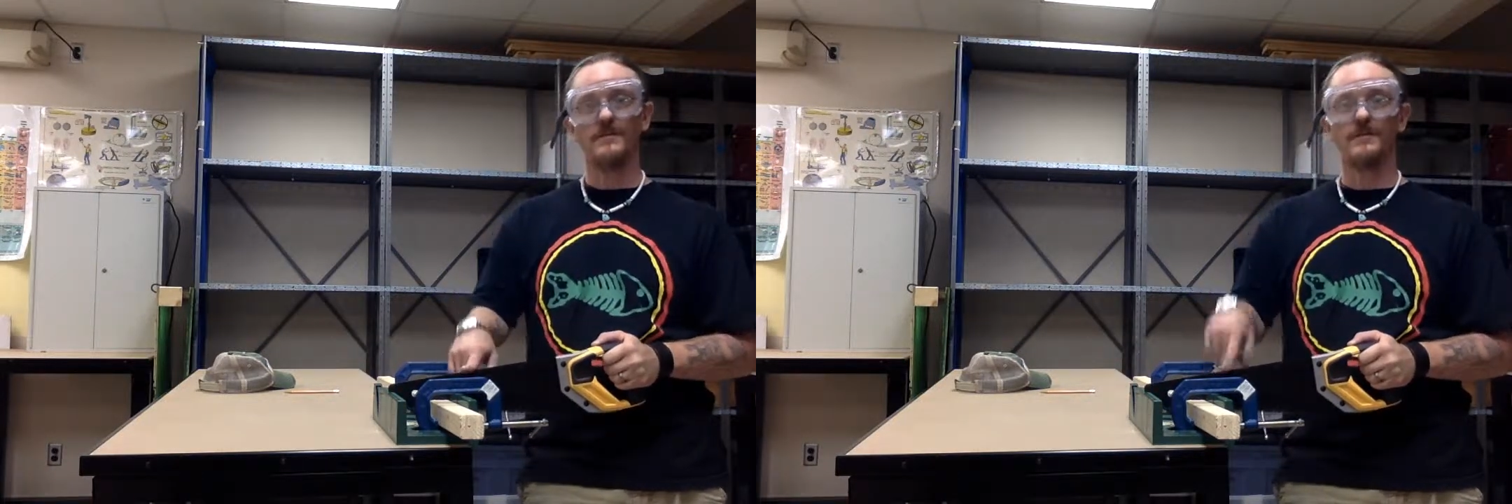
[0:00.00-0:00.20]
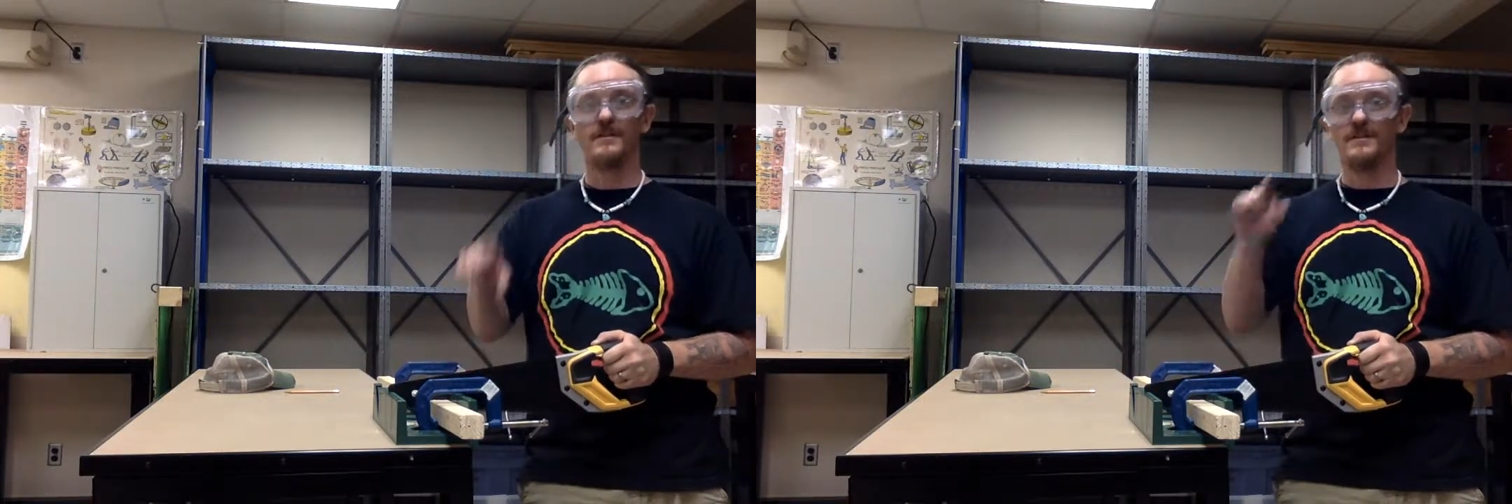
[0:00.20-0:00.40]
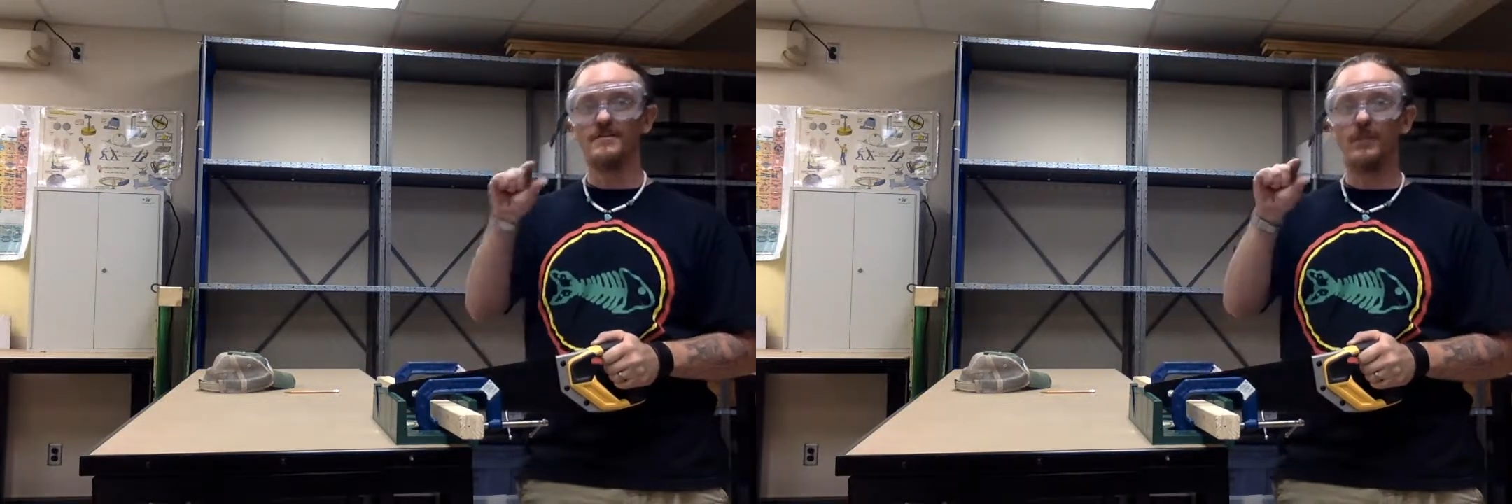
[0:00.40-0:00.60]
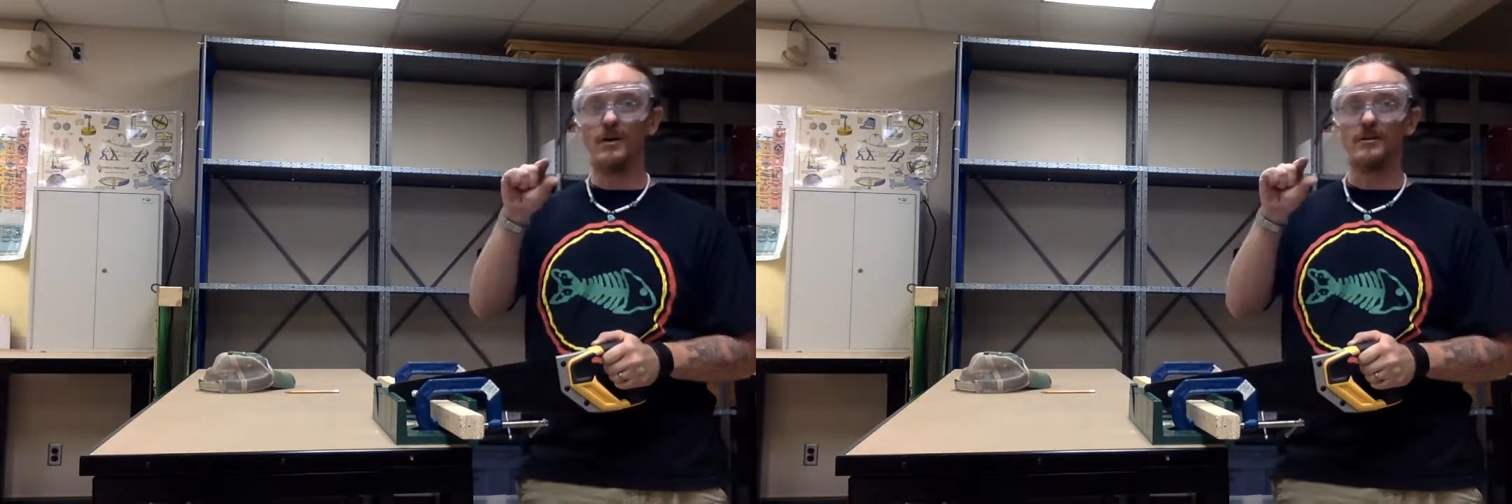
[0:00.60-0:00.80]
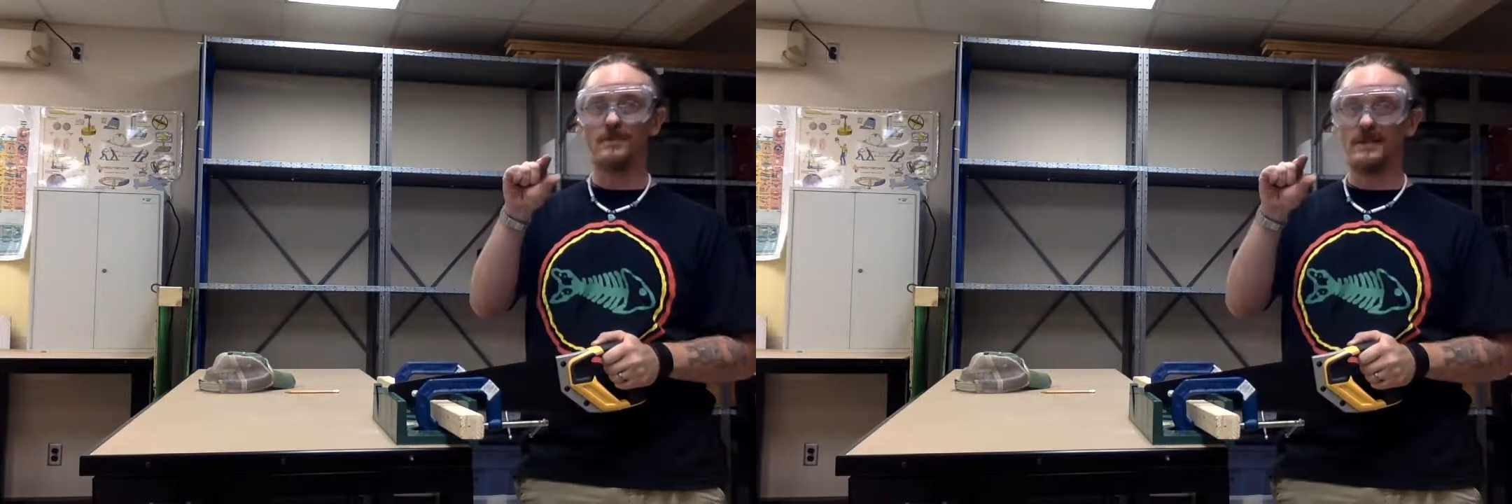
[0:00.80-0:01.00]
for the
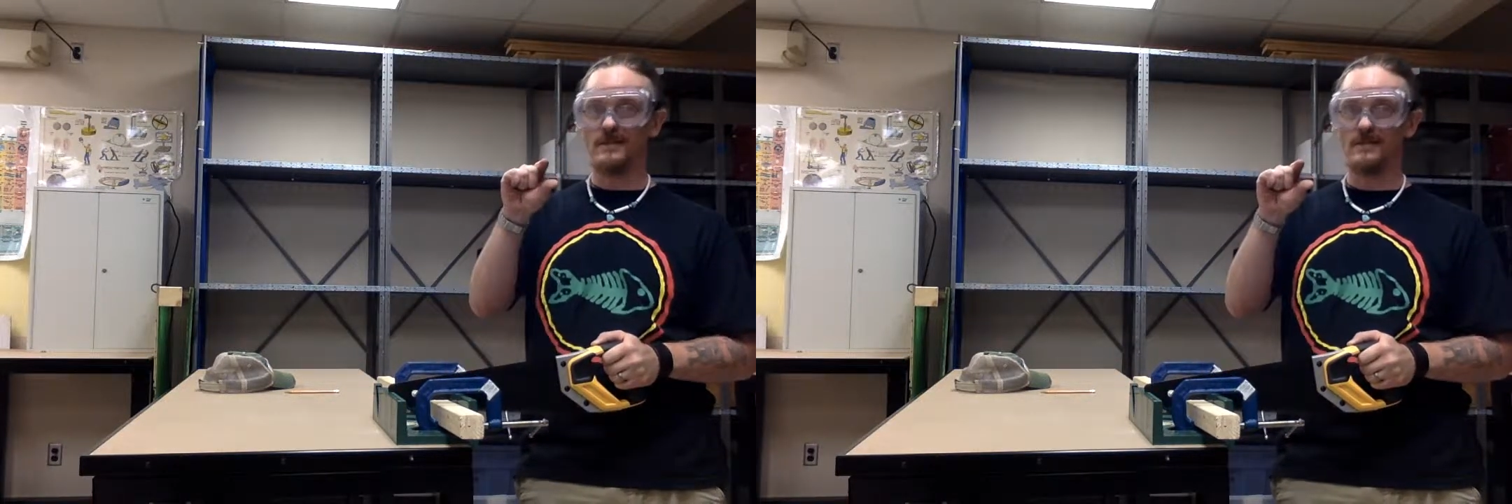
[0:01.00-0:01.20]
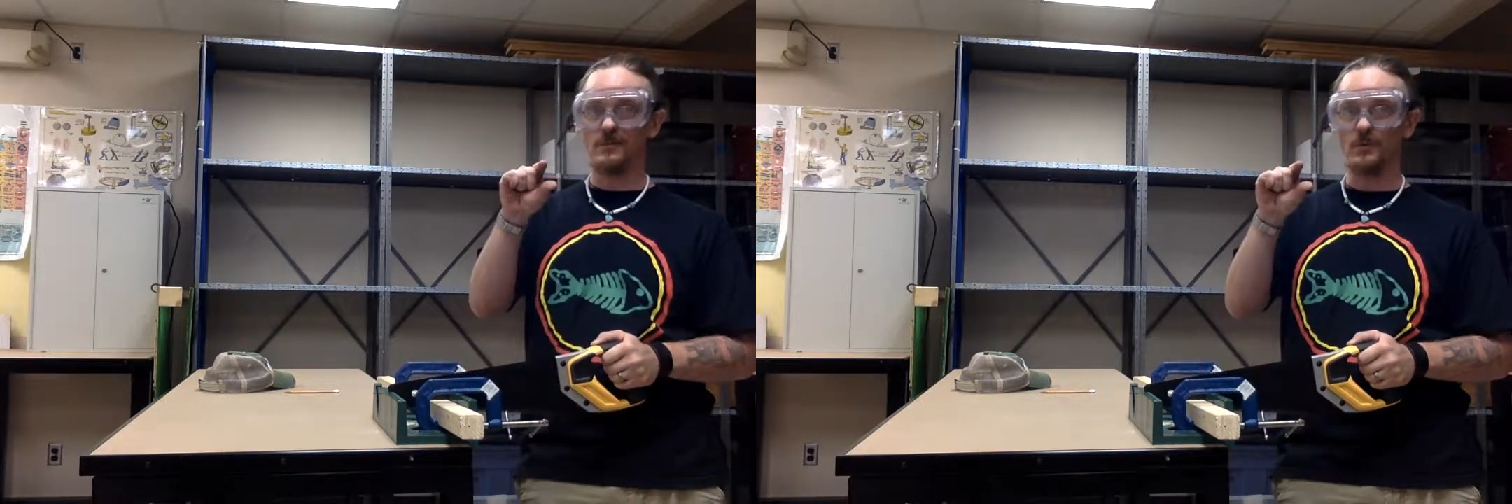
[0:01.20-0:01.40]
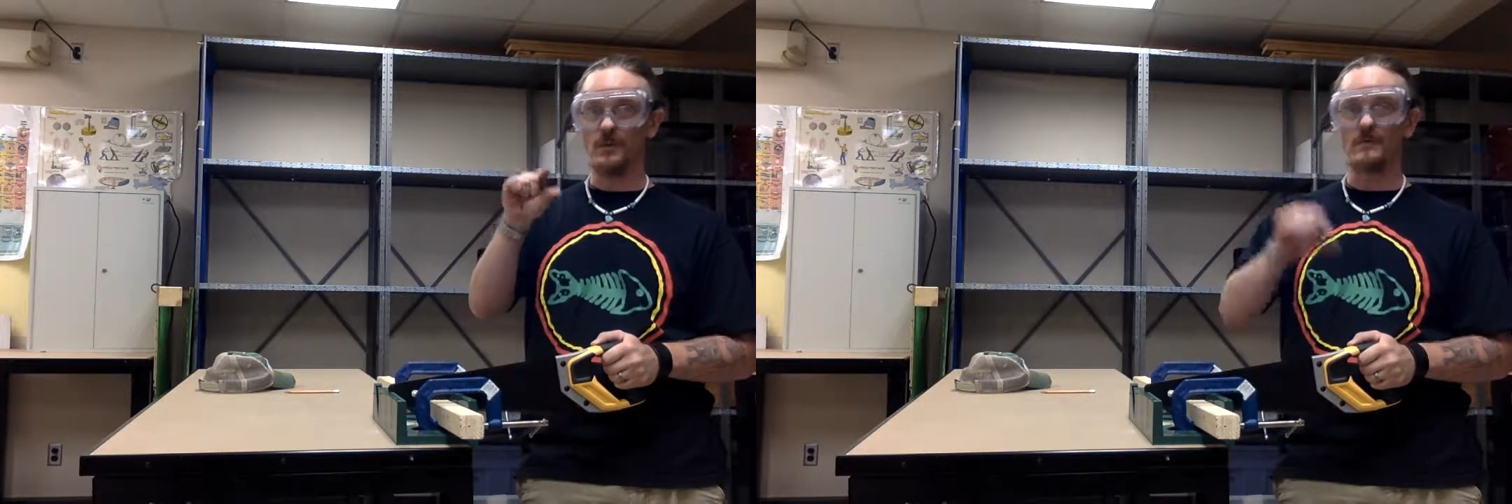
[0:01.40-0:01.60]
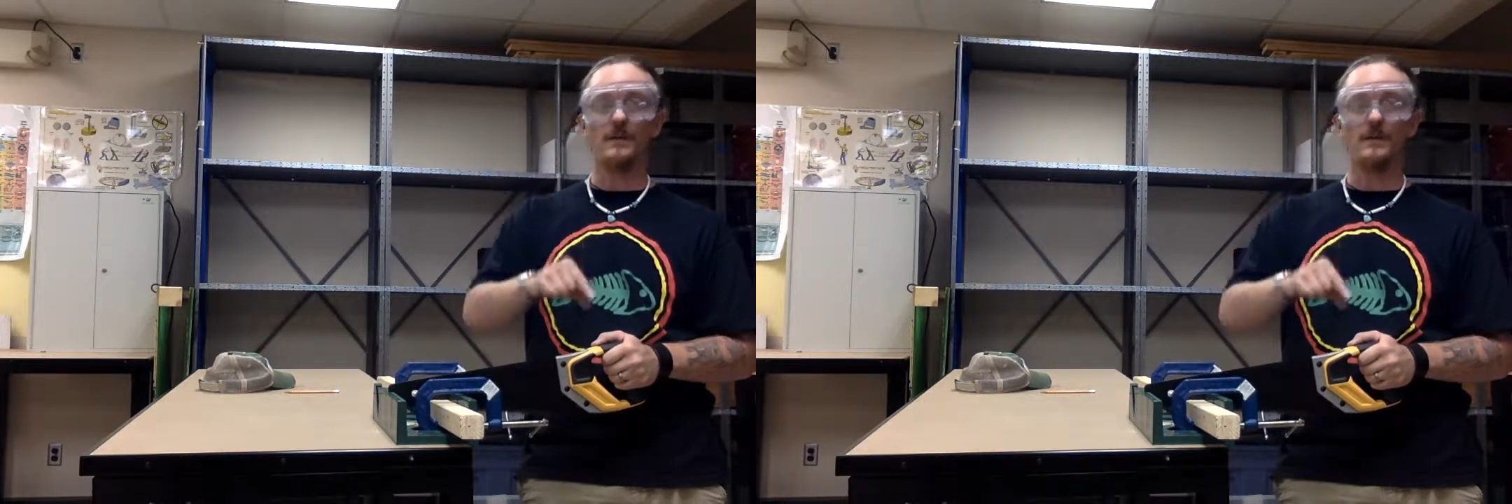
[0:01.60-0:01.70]
smaller pieces of wood,